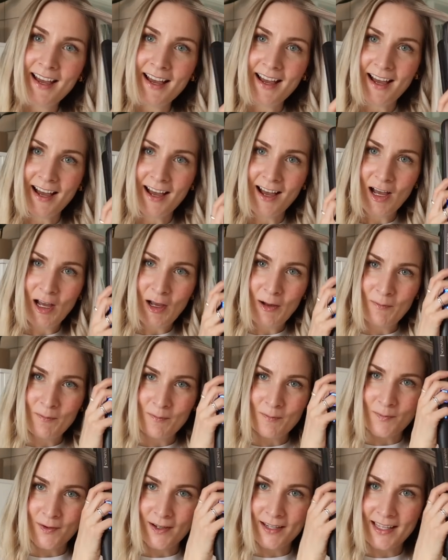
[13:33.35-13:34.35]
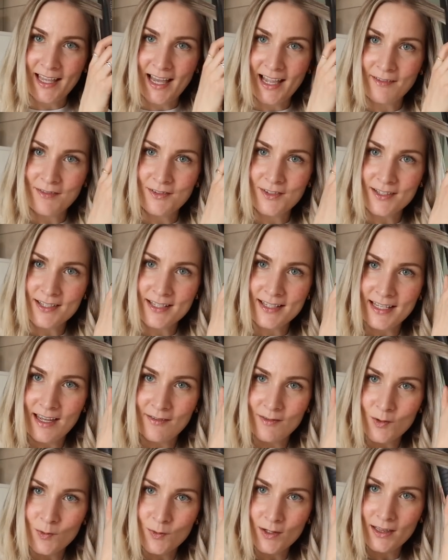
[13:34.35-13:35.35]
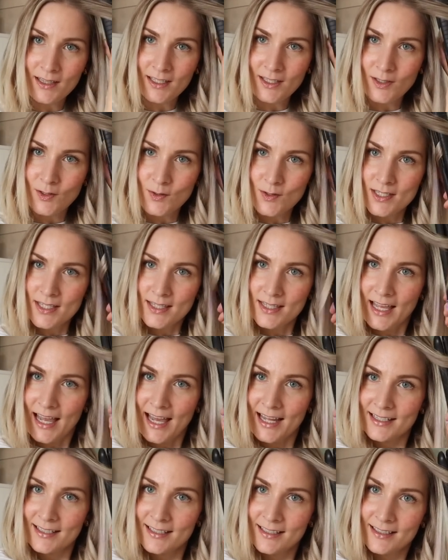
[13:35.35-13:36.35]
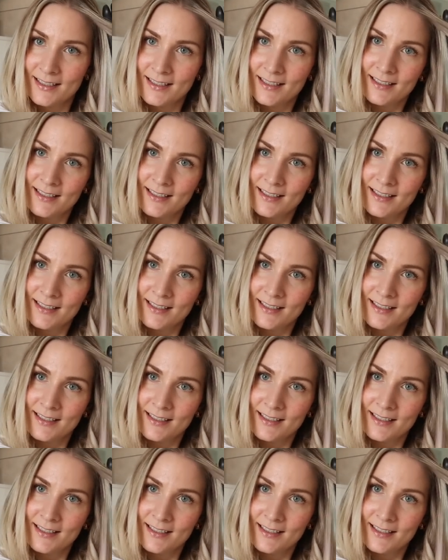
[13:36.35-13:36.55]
But yeah, I've just never really used that.